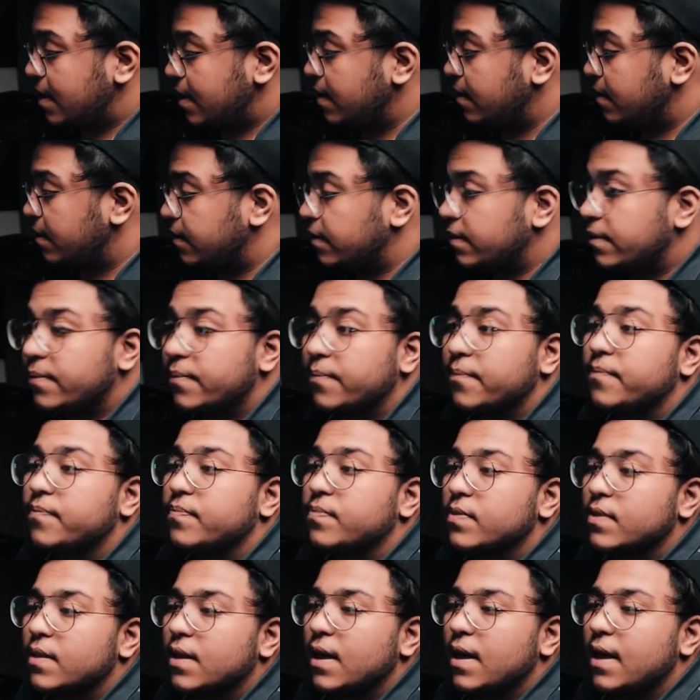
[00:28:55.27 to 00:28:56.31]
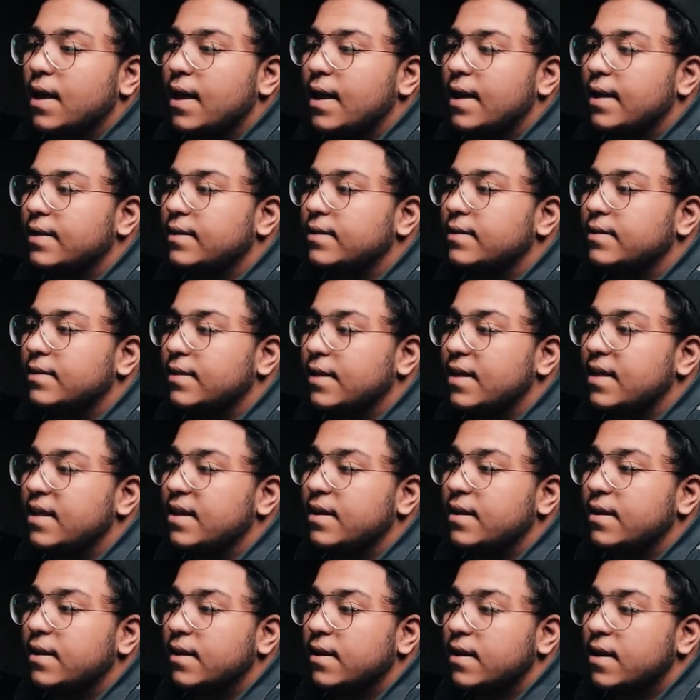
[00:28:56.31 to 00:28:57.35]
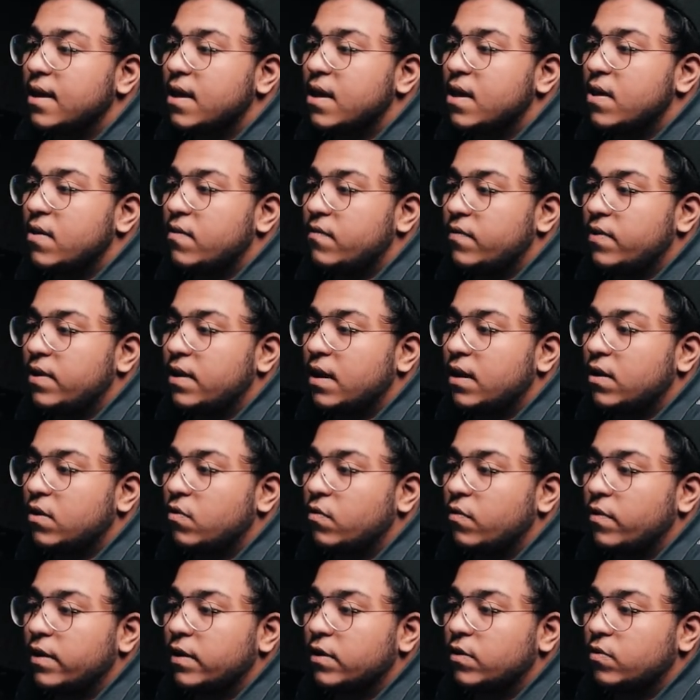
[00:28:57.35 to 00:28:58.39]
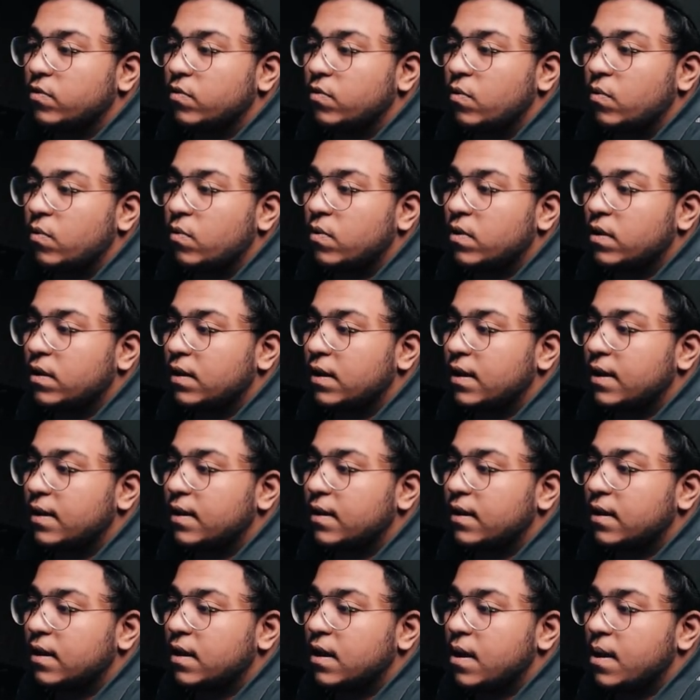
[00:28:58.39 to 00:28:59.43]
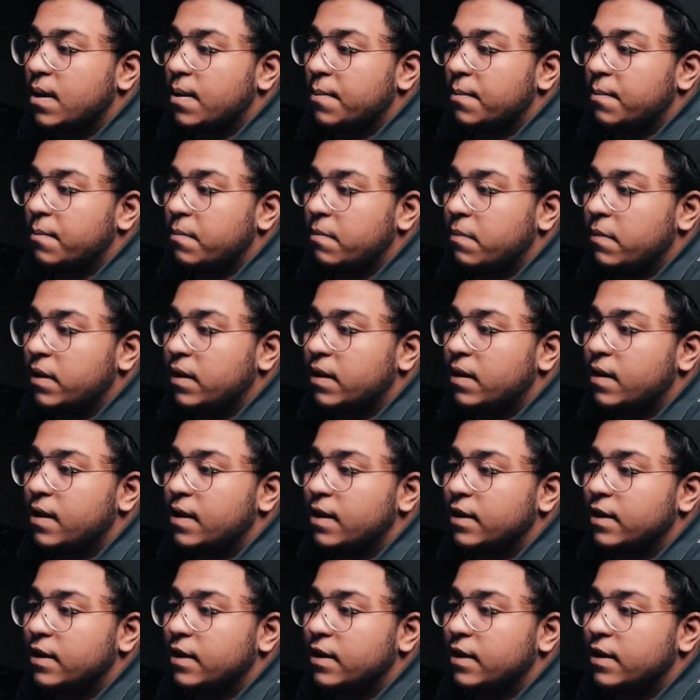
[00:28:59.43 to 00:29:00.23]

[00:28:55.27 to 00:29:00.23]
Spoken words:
here, and then we are going to click mirror